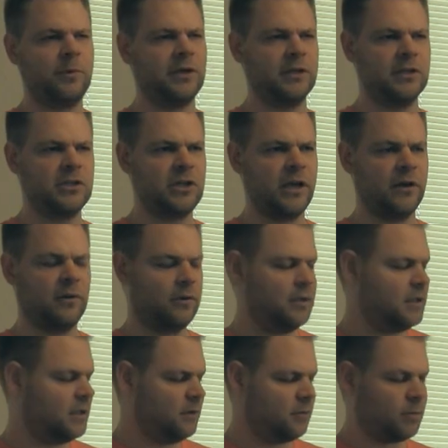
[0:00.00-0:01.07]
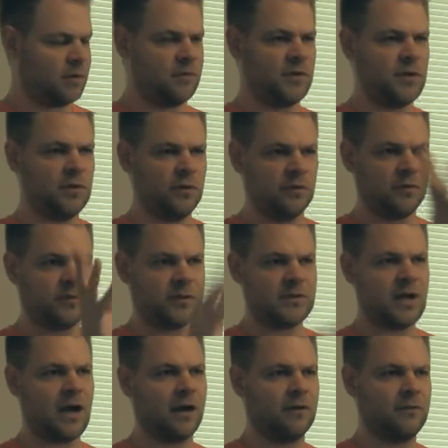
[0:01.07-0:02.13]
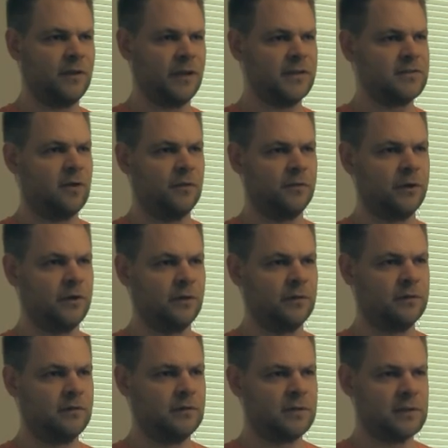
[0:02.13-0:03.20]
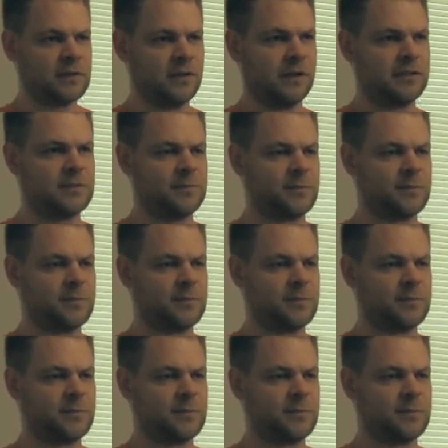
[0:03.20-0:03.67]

putting on the channel. Reviews, photography, it's all for you. Just click